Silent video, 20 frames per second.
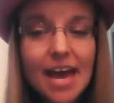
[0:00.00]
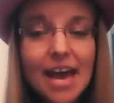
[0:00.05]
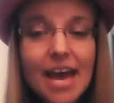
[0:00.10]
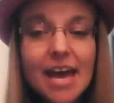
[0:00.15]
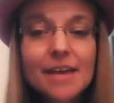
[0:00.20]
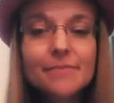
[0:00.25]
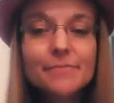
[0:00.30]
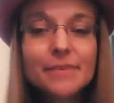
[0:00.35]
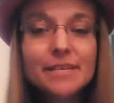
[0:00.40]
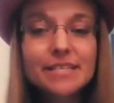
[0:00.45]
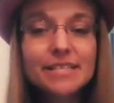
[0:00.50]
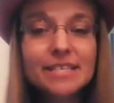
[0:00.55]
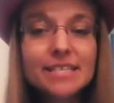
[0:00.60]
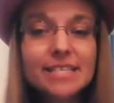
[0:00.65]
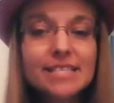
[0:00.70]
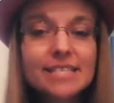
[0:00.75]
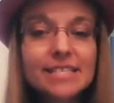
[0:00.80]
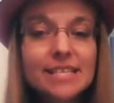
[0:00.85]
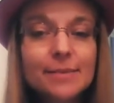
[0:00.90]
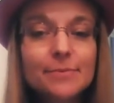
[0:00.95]
And
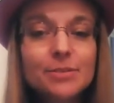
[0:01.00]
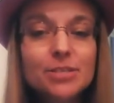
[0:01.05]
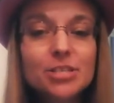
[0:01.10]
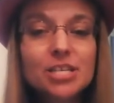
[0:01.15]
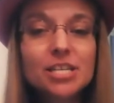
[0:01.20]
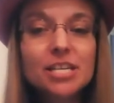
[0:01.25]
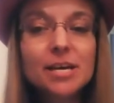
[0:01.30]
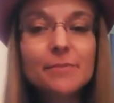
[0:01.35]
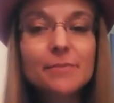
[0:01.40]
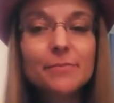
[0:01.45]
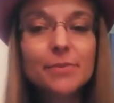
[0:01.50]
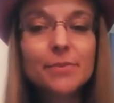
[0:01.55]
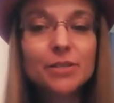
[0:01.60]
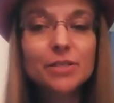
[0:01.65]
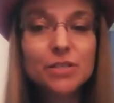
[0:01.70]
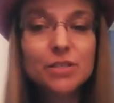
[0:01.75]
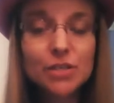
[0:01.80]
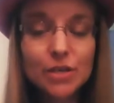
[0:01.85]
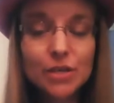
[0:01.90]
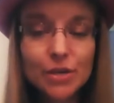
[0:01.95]
misconception number
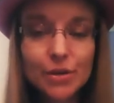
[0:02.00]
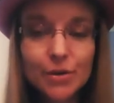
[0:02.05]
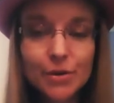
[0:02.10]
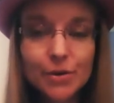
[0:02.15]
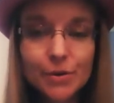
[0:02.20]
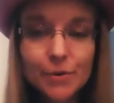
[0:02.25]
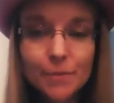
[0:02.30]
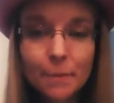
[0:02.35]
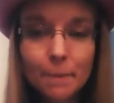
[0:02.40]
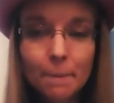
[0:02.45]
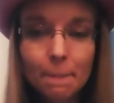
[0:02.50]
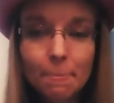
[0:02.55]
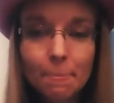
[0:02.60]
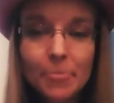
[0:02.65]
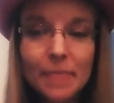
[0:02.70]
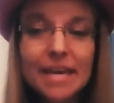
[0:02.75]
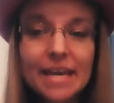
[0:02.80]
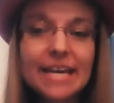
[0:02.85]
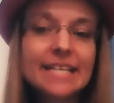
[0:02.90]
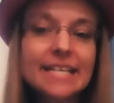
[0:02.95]
2
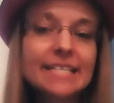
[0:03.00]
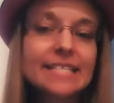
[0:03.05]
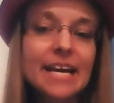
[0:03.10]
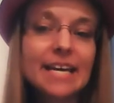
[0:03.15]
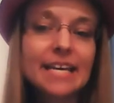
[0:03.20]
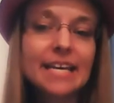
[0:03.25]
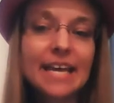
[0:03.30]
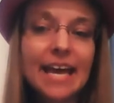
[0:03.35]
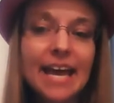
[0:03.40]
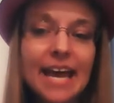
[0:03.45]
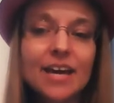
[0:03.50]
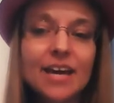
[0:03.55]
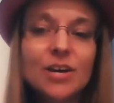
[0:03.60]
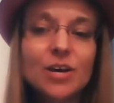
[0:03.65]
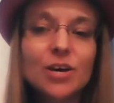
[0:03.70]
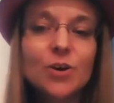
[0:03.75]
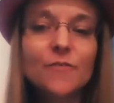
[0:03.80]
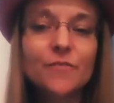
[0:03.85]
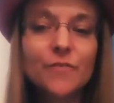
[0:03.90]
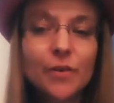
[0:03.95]
is, I
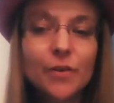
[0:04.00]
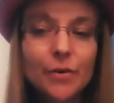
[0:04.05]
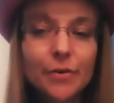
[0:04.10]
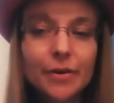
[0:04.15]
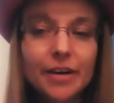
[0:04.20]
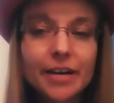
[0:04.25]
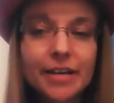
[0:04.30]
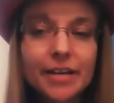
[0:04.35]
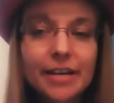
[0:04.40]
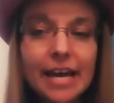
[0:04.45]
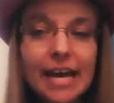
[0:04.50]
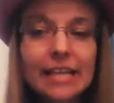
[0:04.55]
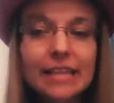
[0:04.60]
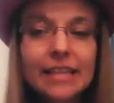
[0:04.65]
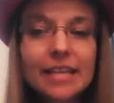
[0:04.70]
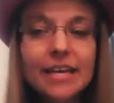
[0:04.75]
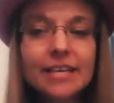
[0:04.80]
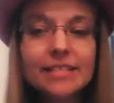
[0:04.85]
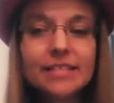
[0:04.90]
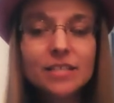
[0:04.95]
can't go forward
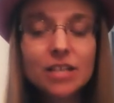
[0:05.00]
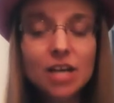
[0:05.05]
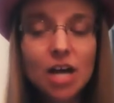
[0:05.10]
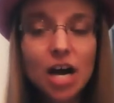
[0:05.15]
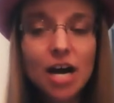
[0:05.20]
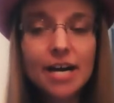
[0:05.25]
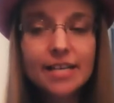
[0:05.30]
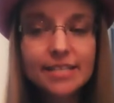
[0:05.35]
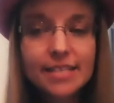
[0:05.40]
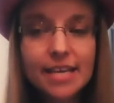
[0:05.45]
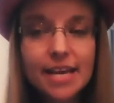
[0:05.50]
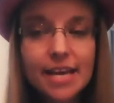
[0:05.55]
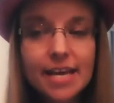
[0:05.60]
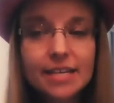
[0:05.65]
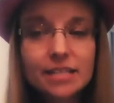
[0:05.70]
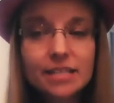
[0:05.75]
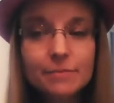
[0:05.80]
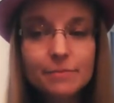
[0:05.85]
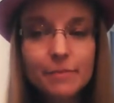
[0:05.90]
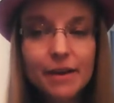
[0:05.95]
unless God
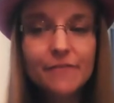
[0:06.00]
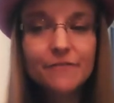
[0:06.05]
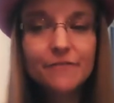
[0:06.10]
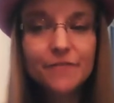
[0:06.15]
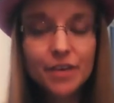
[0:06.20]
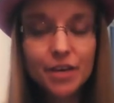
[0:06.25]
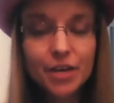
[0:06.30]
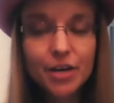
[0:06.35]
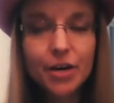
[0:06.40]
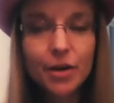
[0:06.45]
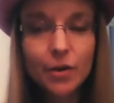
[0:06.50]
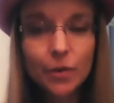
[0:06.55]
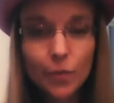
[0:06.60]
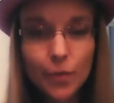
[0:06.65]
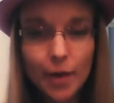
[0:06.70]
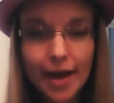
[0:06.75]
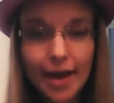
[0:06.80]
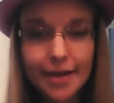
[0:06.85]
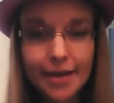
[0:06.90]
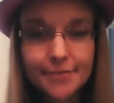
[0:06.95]
takes my fear
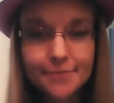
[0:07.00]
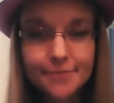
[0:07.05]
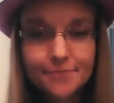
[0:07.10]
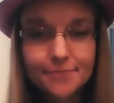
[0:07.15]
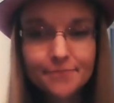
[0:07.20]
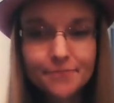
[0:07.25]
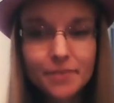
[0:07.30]
away.